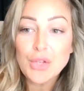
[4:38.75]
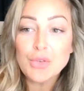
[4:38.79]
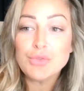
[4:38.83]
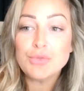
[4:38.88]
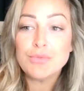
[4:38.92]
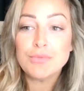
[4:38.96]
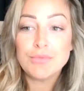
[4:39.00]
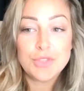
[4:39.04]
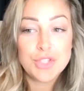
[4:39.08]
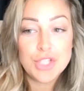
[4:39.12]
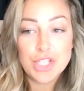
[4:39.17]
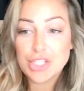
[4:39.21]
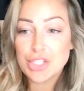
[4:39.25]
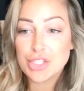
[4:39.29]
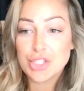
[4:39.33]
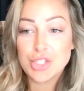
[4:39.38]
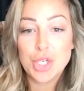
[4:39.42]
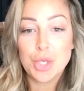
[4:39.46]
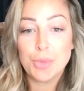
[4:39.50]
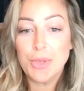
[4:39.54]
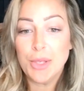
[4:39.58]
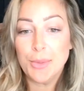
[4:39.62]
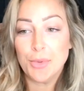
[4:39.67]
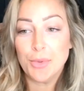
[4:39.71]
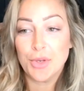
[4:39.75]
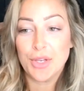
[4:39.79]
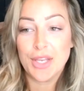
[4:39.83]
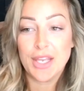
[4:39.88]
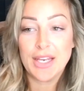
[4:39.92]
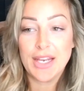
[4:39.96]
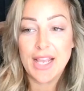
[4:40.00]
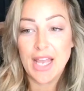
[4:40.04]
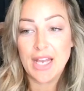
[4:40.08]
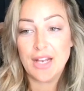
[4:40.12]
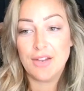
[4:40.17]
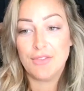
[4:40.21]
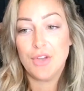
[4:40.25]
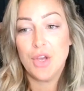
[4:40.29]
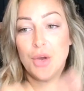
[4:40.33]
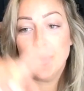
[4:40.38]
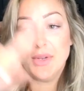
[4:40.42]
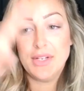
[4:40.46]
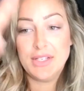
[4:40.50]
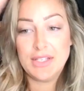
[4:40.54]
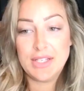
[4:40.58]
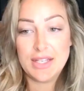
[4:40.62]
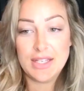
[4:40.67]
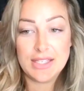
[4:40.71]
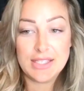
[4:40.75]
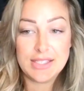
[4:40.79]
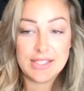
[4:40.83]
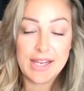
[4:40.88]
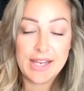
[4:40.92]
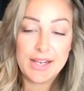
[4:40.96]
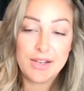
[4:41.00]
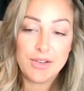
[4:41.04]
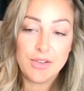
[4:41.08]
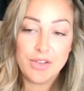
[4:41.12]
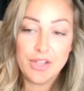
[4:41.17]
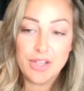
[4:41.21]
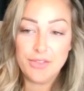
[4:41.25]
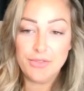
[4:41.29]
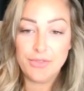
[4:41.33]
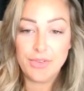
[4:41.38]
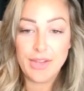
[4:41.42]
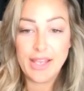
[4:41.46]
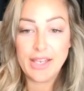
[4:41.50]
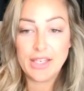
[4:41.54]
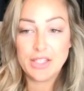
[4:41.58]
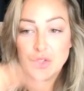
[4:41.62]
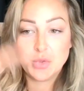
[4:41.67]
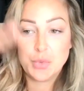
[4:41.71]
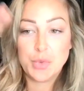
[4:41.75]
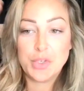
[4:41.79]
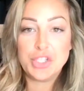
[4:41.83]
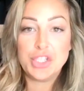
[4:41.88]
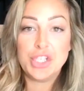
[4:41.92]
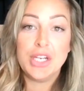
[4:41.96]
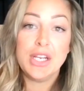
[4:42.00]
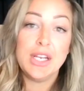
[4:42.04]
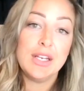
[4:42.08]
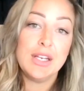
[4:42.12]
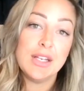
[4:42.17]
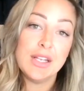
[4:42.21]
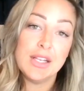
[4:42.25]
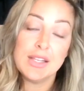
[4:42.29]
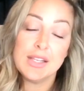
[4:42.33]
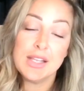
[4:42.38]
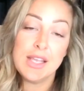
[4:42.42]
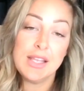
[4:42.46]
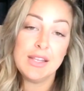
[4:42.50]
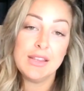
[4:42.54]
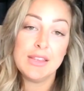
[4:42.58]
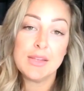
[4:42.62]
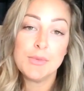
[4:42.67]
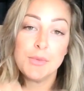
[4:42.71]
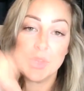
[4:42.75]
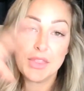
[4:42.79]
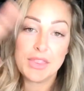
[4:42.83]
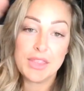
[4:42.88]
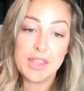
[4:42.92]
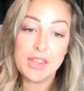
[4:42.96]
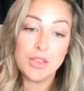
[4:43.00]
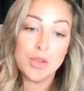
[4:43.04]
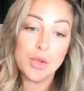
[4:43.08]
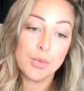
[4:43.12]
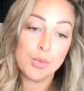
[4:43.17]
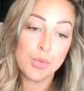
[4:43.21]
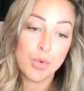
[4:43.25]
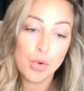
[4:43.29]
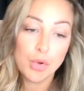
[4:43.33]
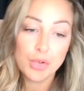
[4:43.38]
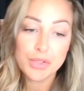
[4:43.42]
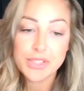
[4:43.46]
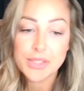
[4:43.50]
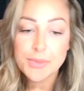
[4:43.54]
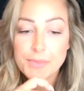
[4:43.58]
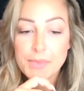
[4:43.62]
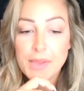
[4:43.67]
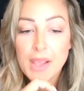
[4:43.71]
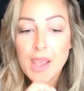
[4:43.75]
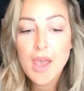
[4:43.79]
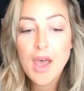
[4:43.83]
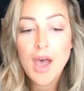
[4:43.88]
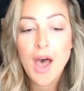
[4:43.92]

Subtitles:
You just 2 people can kind of go into this cycle of like switching within the roles.